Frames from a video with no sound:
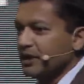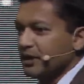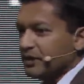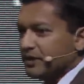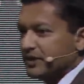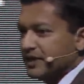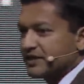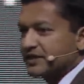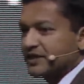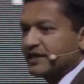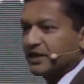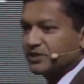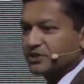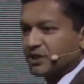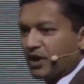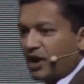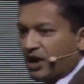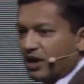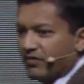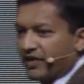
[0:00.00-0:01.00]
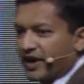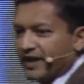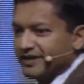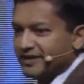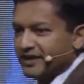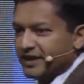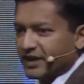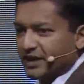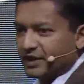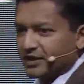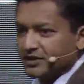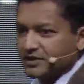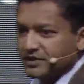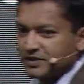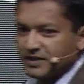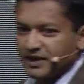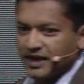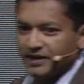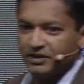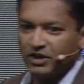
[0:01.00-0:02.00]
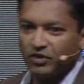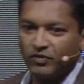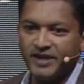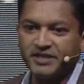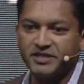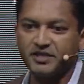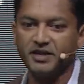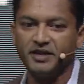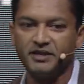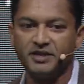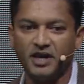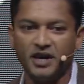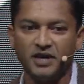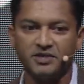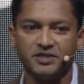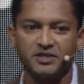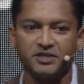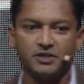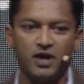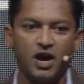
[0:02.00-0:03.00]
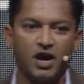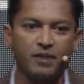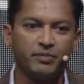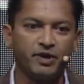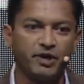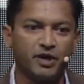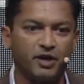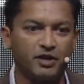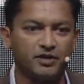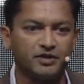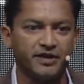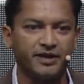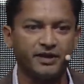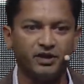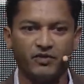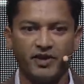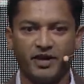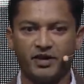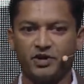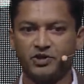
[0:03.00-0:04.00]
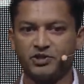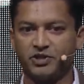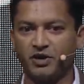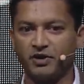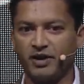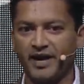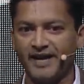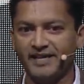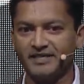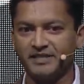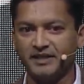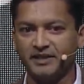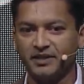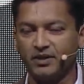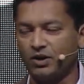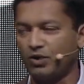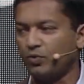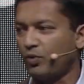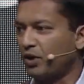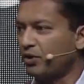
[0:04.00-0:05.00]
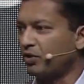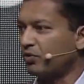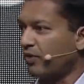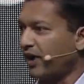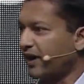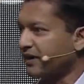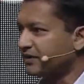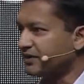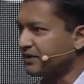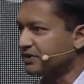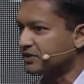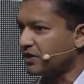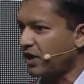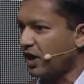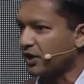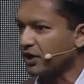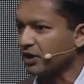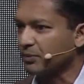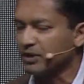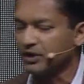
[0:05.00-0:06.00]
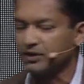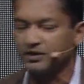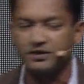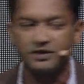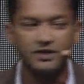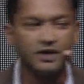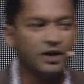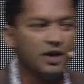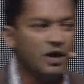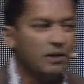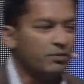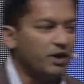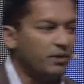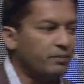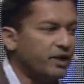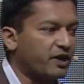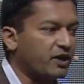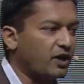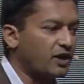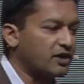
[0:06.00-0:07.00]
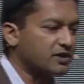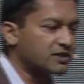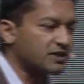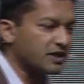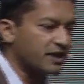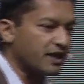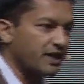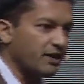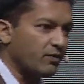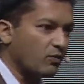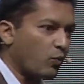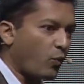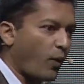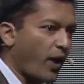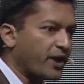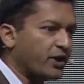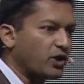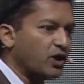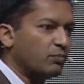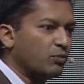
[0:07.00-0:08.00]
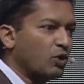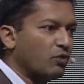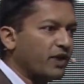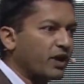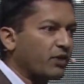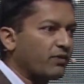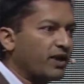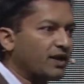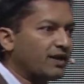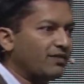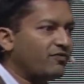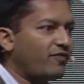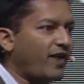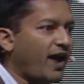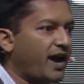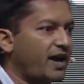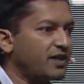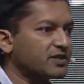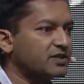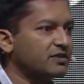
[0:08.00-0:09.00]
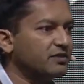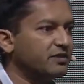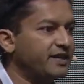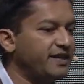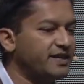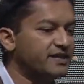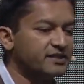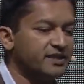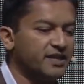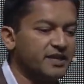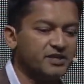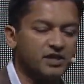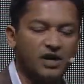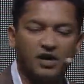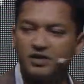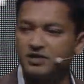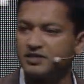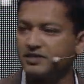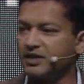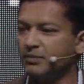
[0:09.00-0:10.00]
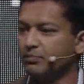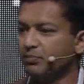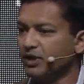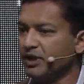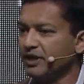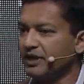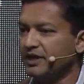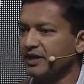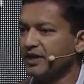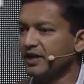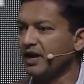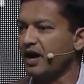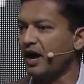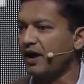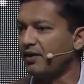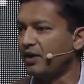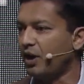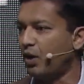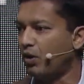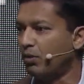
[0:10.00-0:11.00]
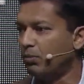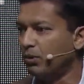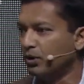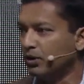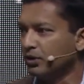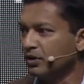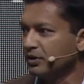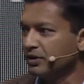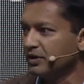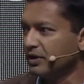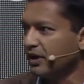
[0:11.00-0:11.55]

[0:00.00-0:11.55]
This kills a lot of ideas, and the reason it does is not because innovators are lazy, they don't want to write these documents, but because when you're moving really fast, these things are simply unknowable.